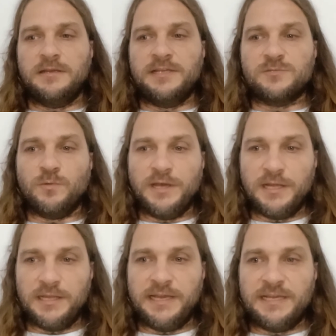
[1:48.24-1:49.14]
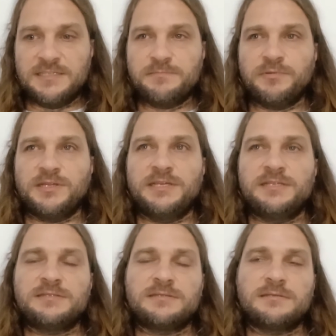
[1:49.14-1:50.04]
as well as
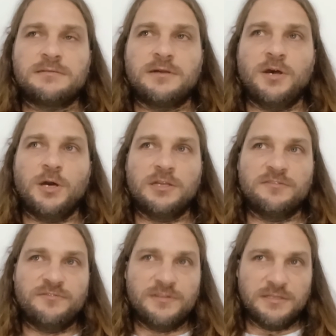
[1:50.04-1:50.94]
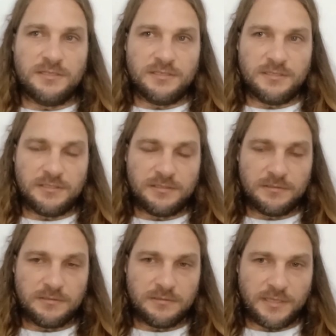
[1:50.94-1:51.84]
place all of the
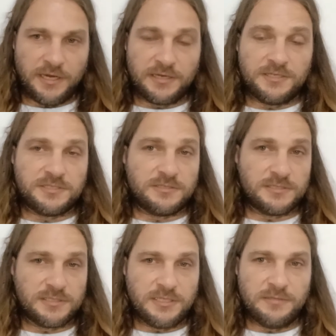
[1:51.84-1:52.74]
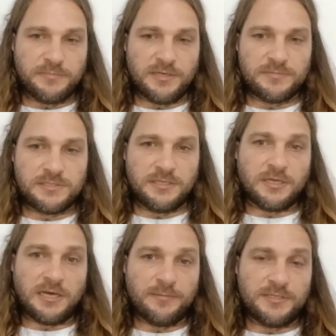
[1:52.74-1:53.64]
air conditioners heat pumps in a
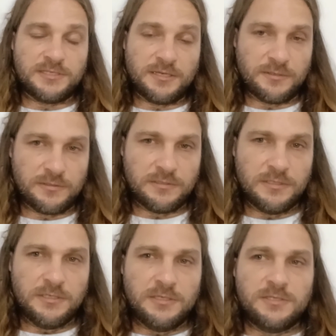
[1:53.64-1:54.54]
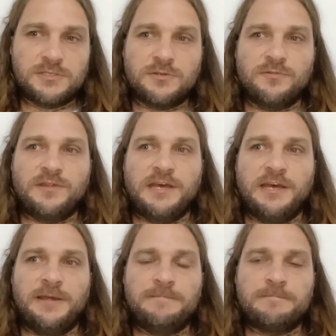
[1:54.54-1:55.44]
common tunnel so
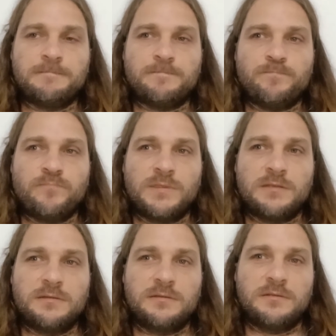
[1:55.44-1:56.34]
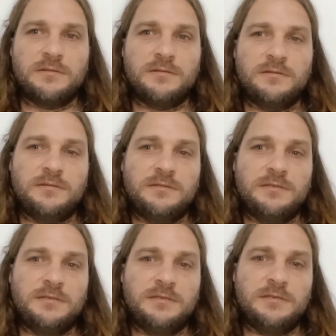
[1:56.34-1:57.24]
that
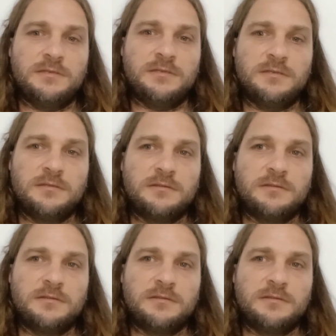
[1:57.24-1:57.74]
the